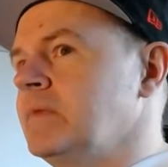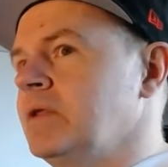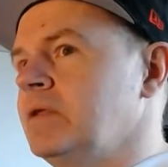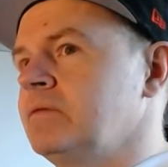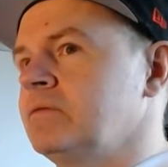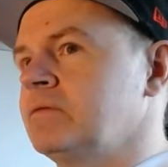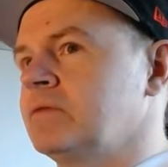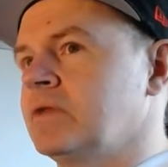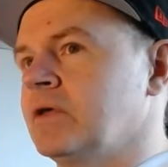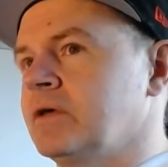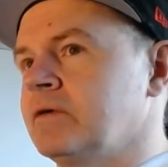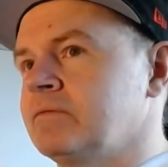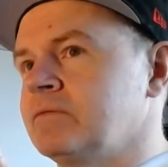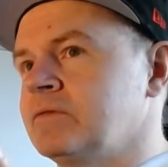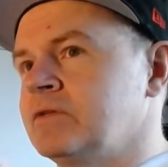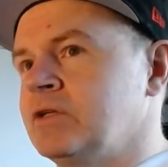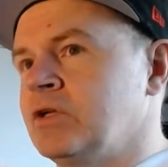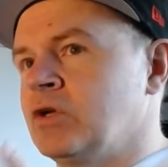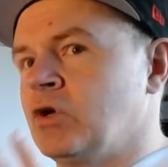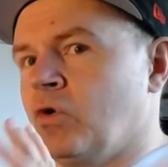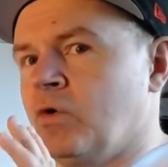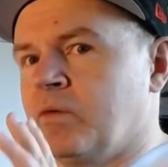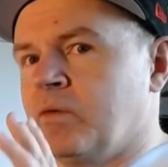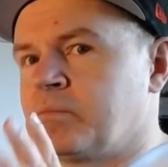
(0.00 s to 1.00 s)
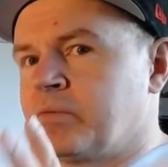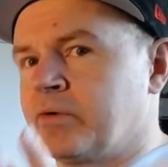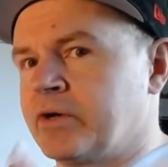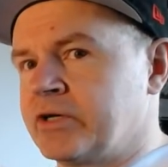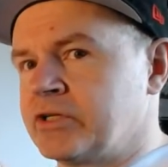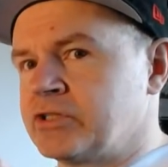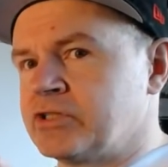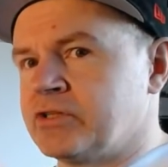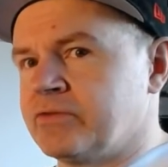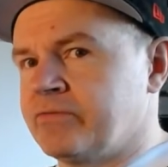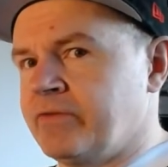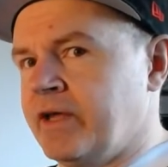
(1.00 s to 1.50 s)
the you know, a
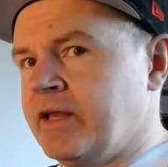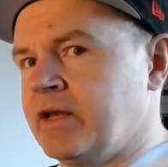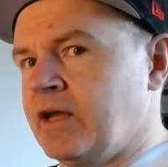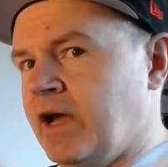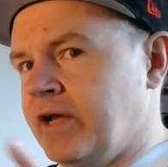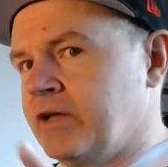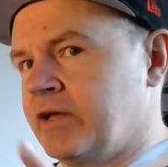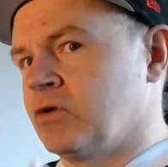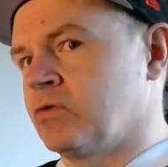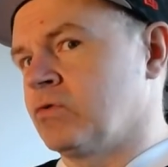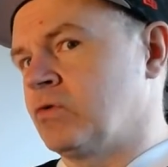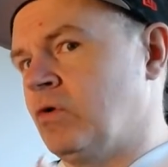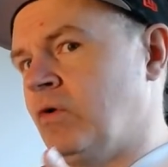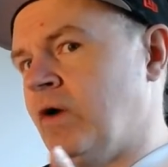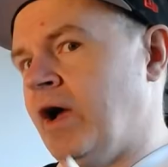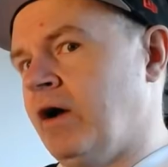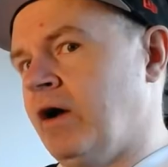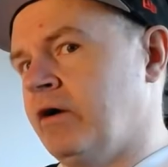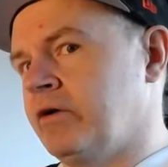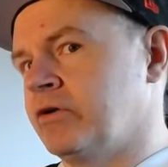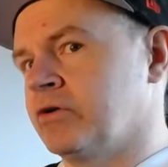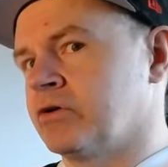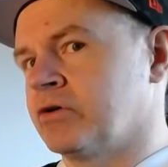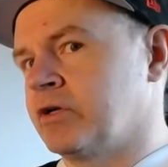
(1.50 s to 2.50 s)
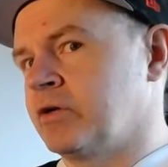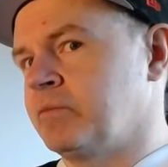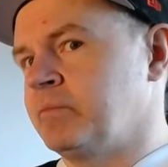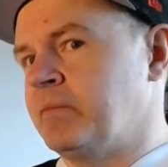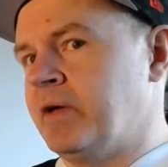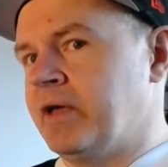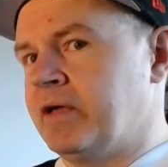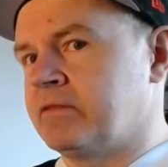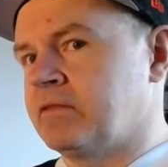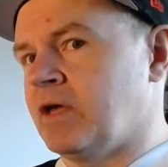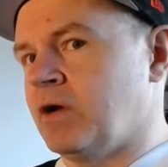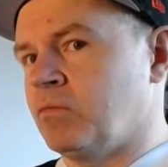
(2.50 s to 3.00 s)
British event, I don't know how you're going to
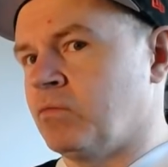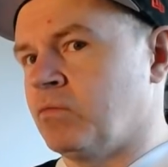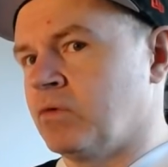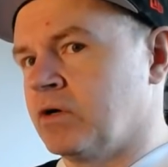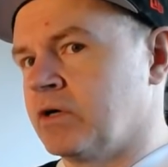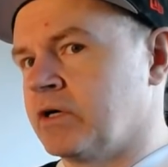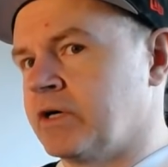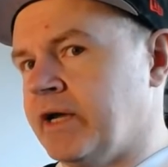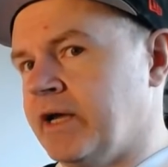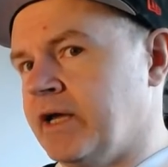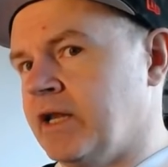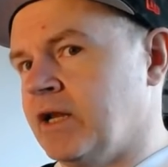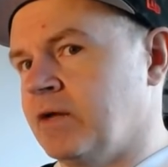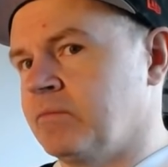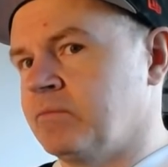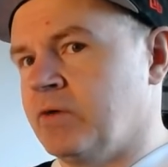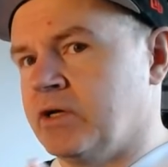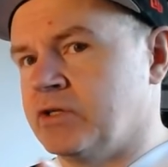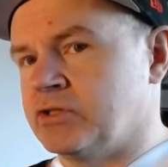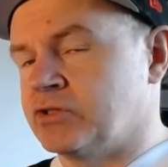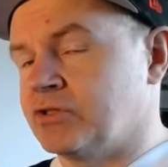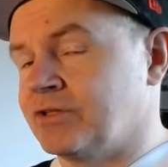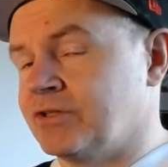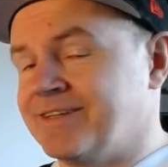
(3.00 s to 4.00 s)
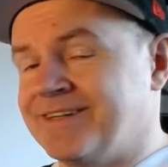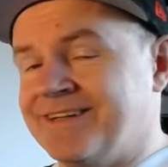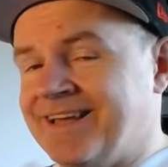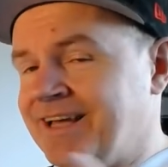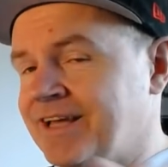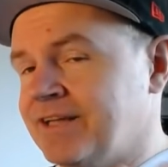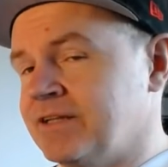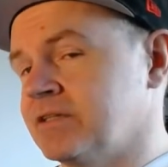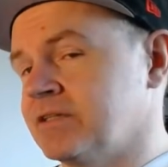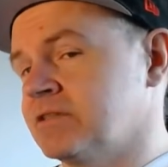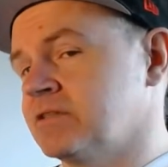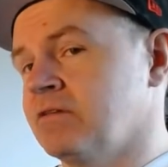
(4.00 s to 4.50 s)
make that work. And I'm not sure. And
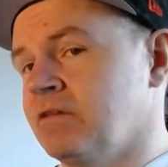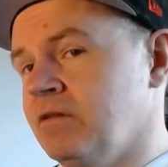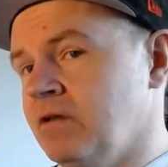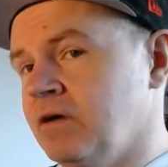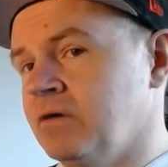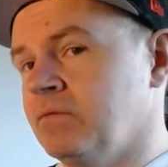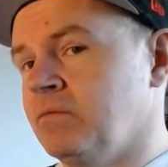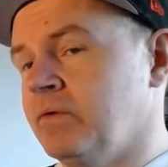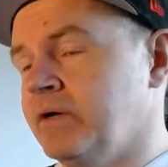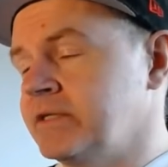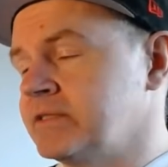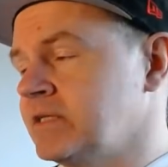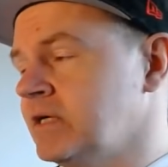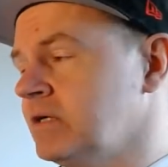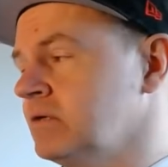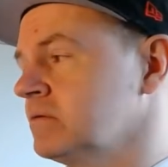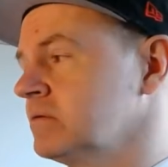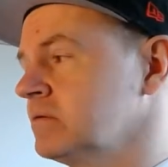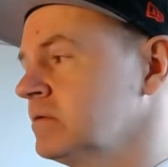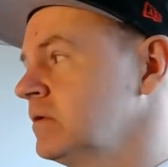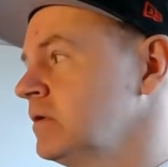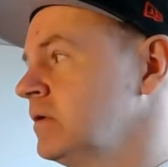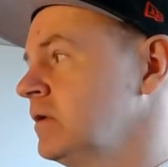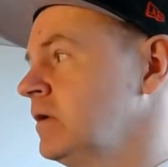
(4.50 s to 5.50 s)
again, it's a long ways out.